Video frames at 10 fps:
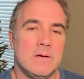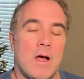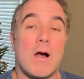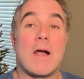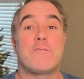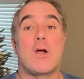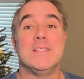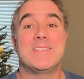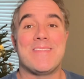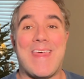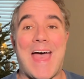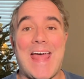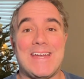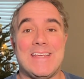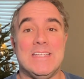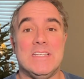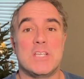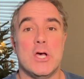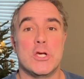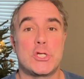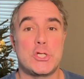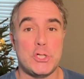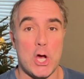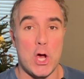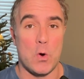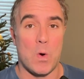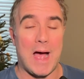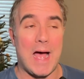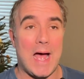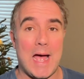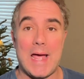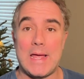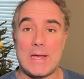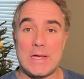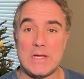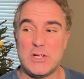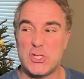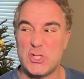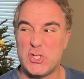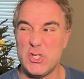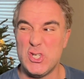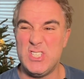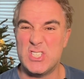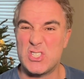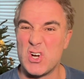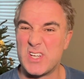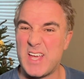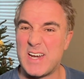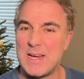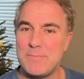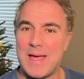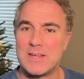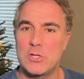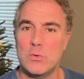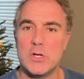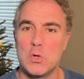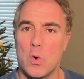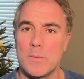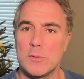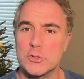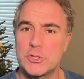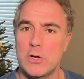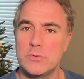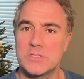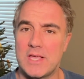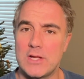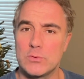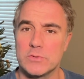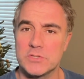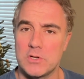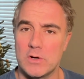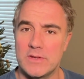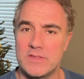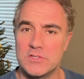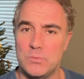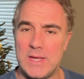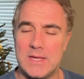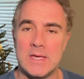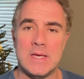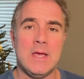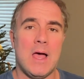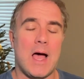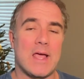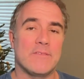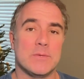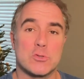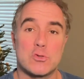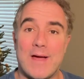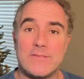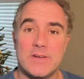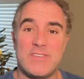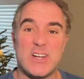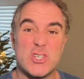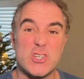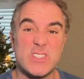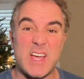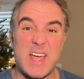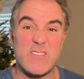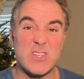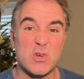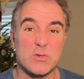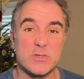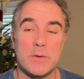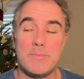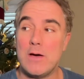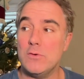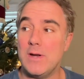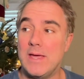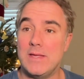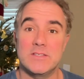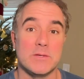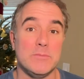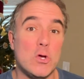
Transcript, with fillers: All right, friends, that is a show. I should start getting back to a normal show schedule starting this week. I have some travel adventures I haven't told you about and some